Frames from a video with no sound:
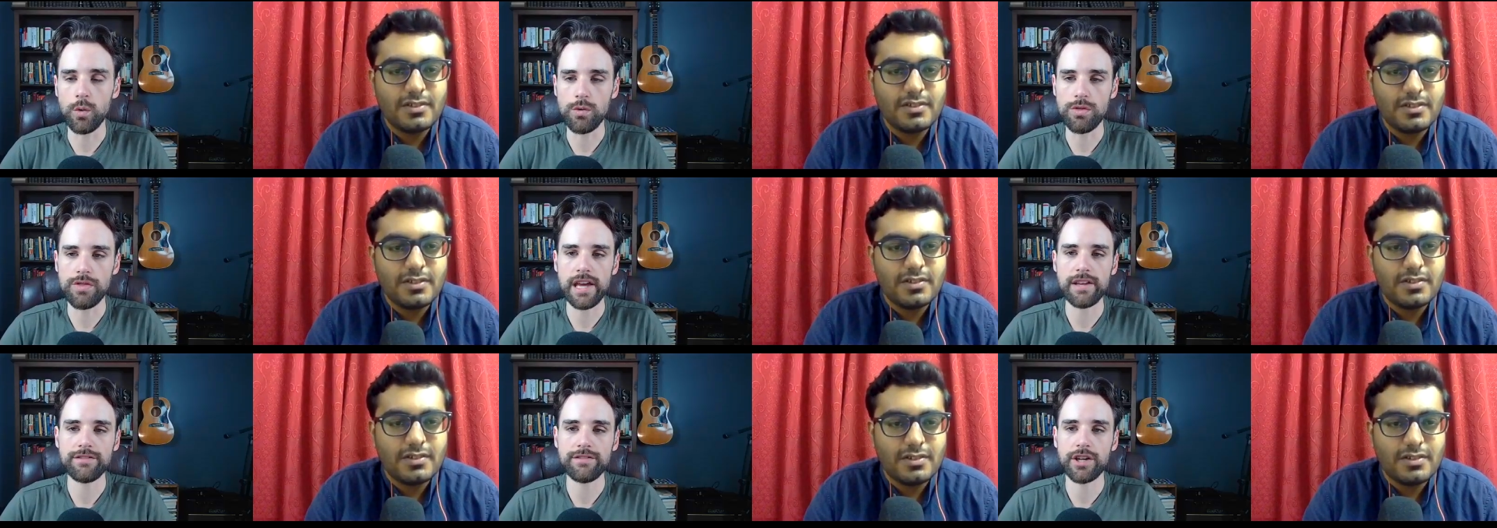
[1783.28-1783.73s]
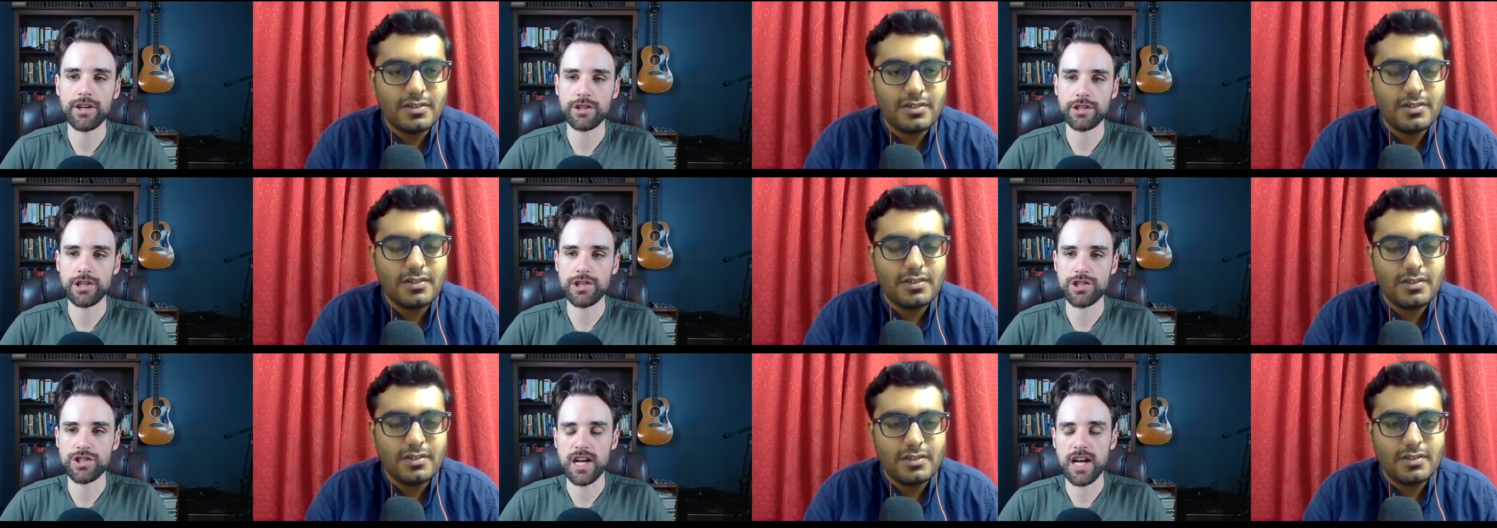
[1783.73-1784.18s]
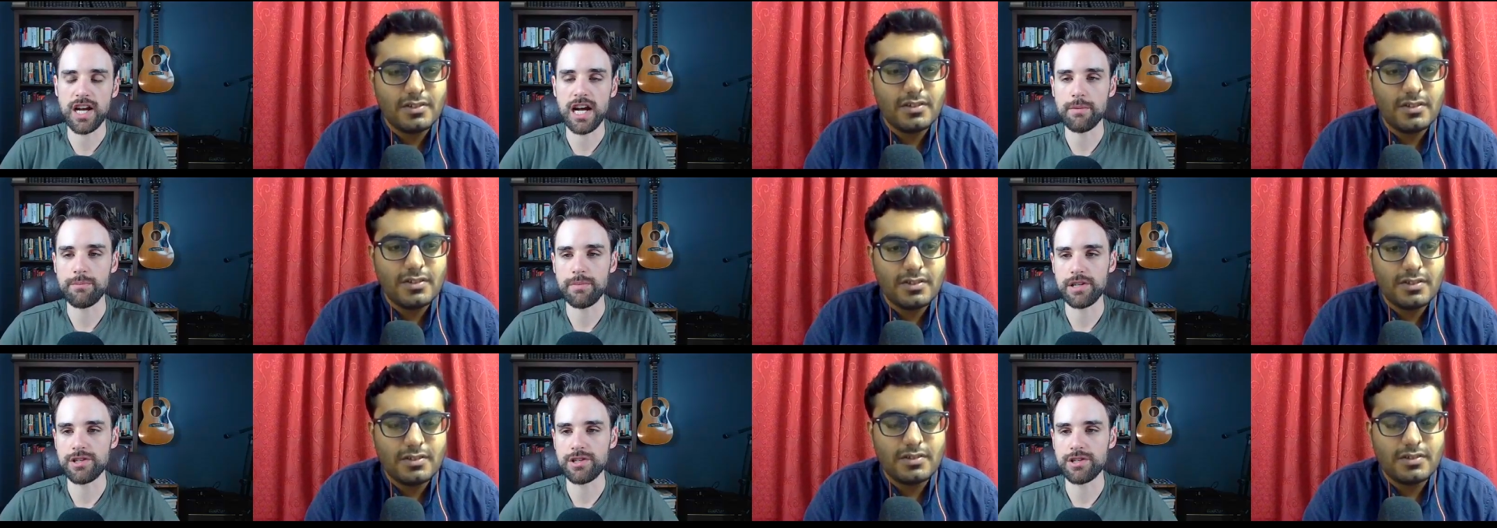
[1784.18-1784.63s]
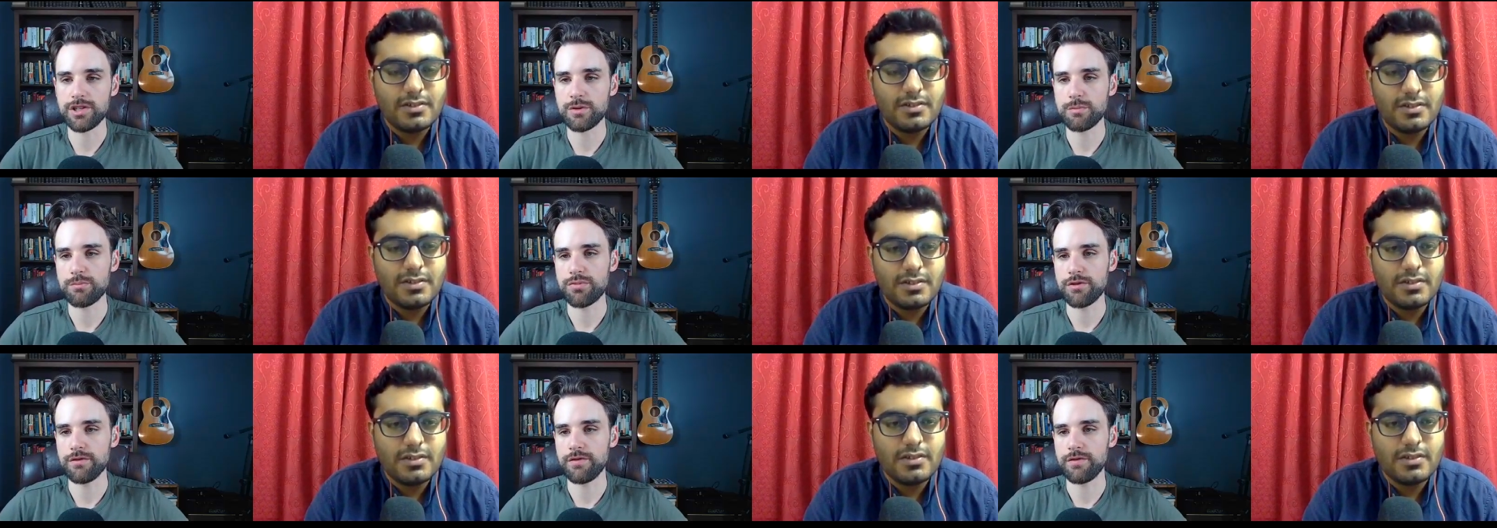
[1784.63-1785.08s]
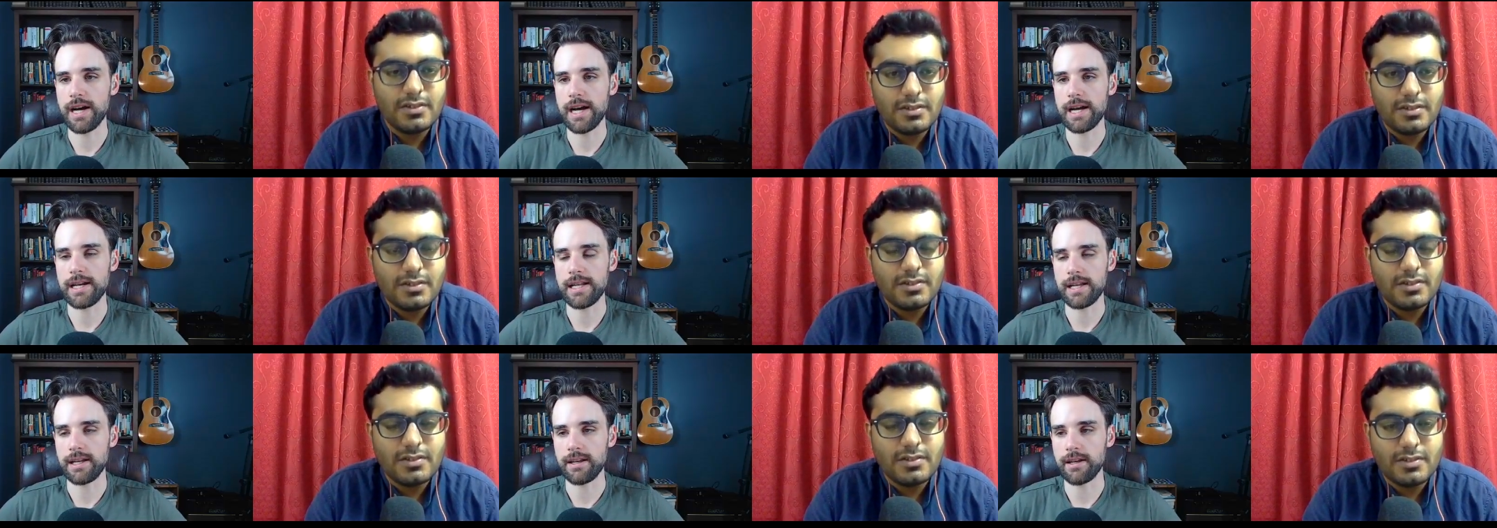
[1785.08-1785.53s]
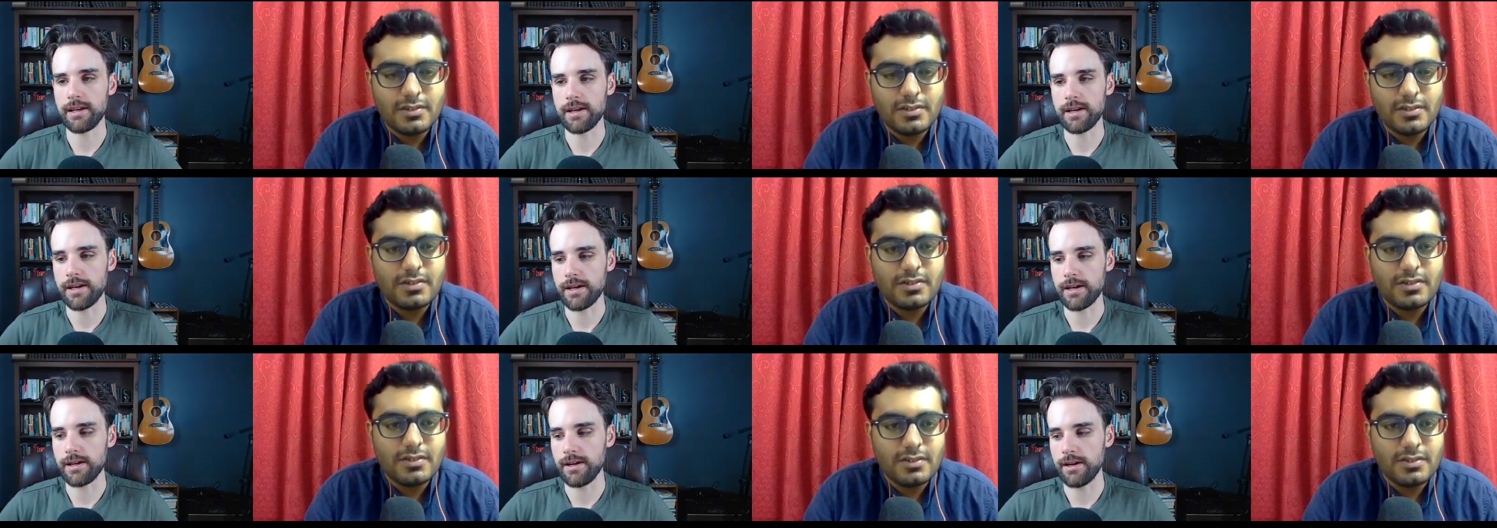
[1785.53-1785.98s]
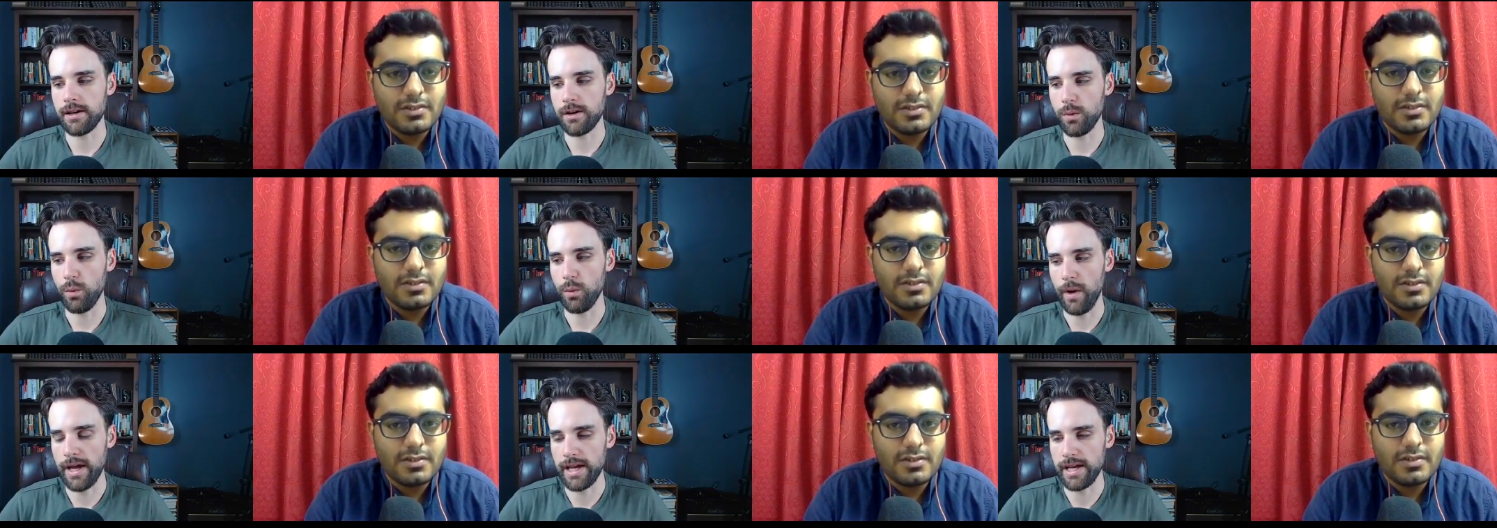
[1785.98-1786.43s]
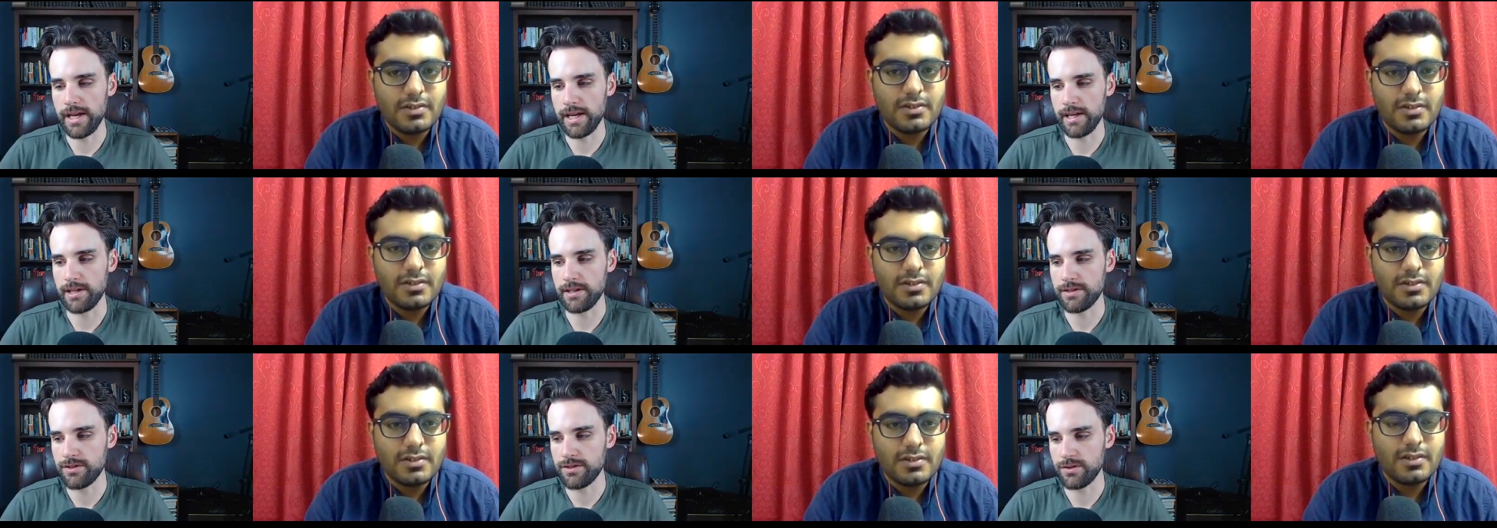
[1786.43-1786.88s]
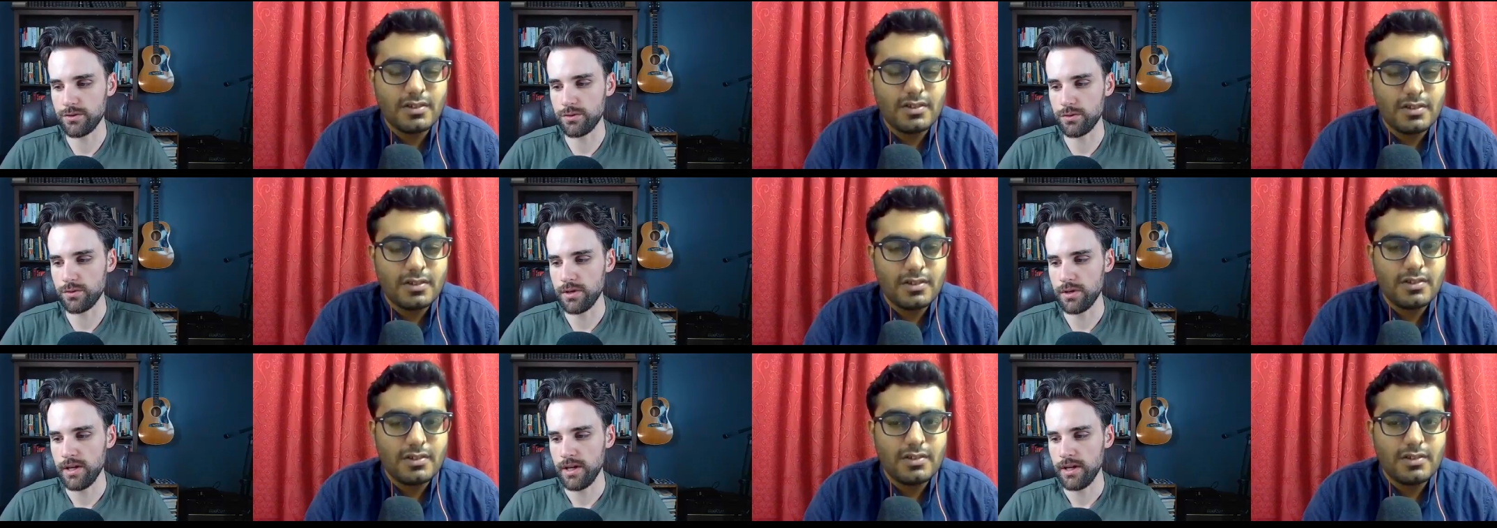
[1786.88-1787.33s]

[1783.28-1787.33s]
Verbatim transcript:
Speaker 1: they've done a good job at just providing uh, a way to